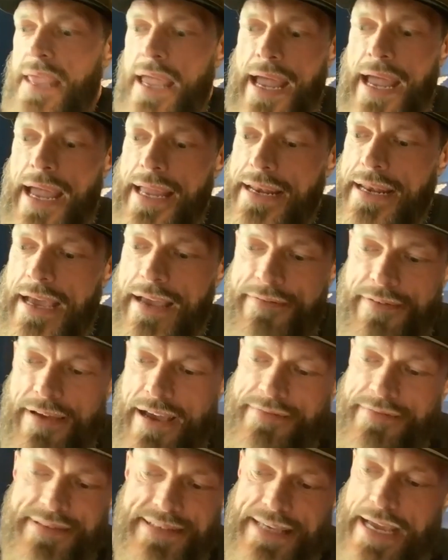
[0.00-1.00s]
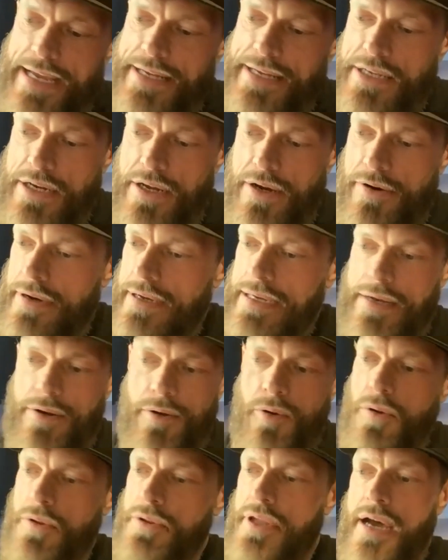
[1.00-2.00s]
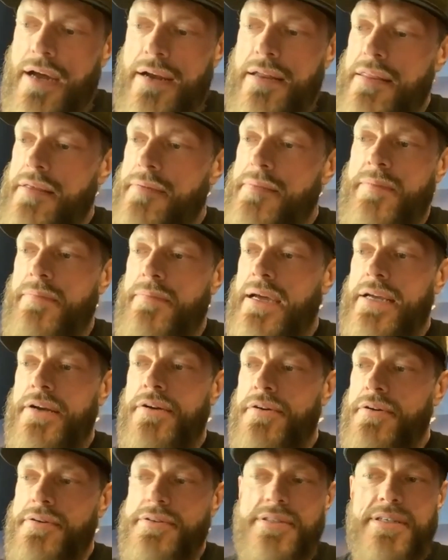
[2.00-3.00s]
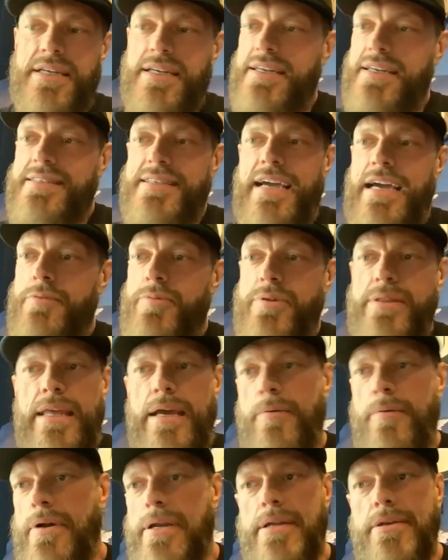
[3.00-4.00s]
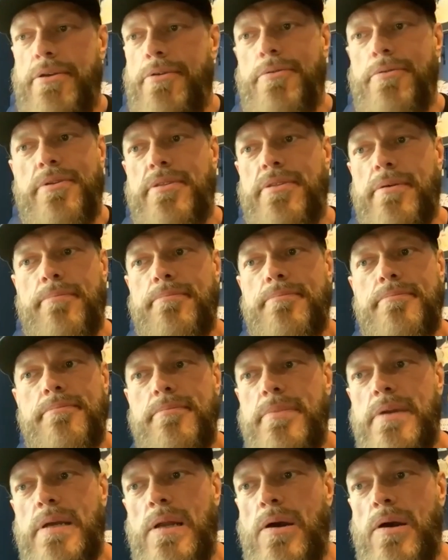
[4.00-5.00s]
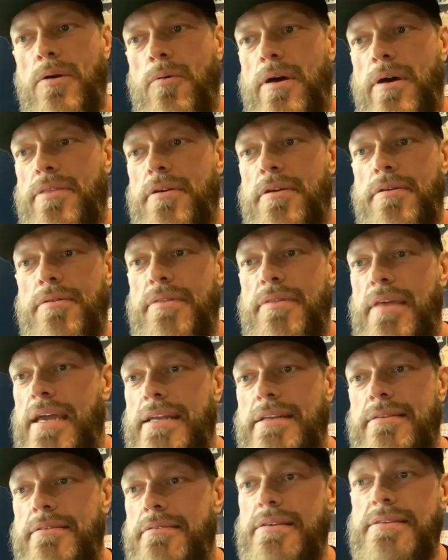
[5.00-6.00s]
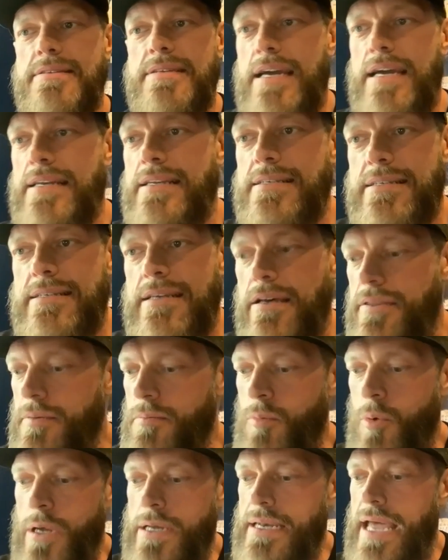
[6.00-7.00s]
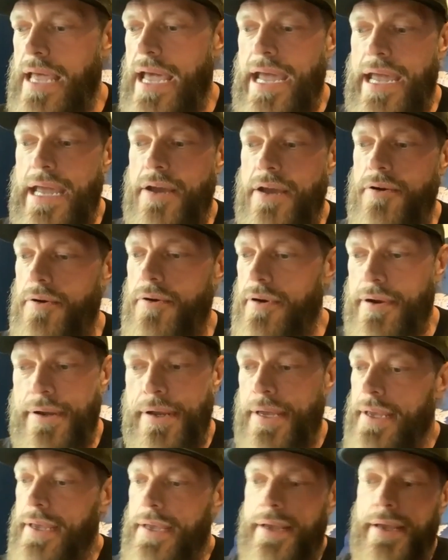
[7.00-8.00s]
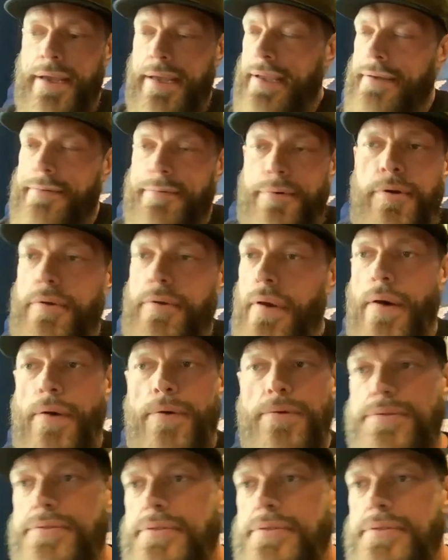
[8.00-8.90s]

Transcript: And I've said, I'm going to hold on to them, and my girls can decide what they want to do with them, whether they decide to sell them one day or who knows.